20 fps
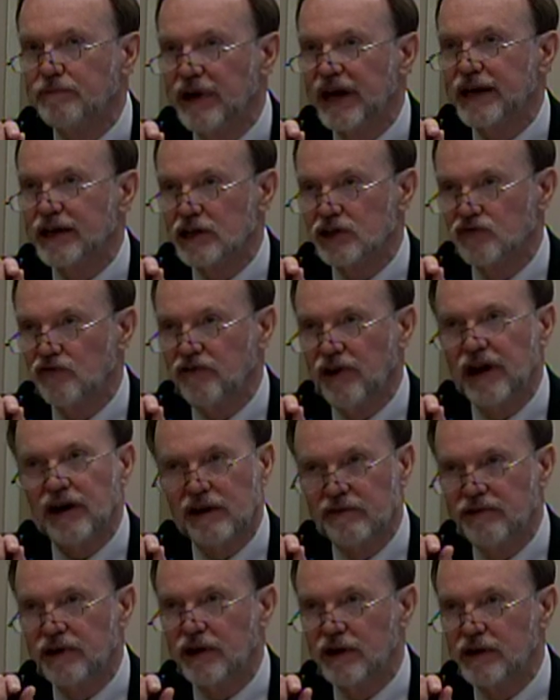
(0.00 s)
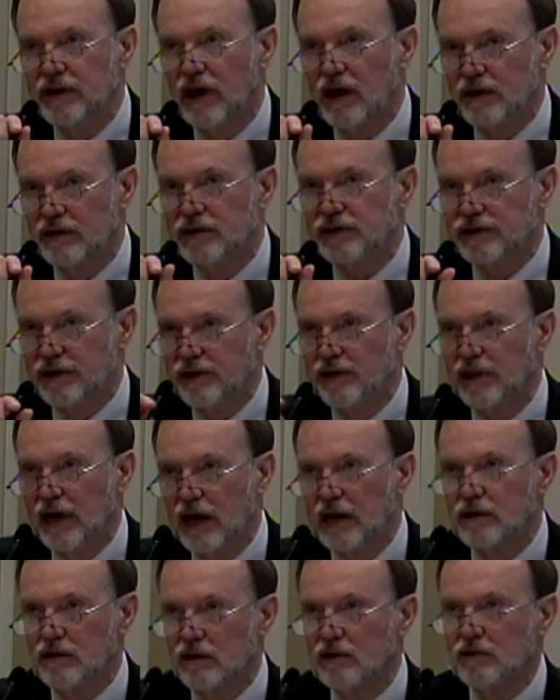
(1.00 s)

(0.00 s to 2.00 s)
Bank is very, very cognizant of that.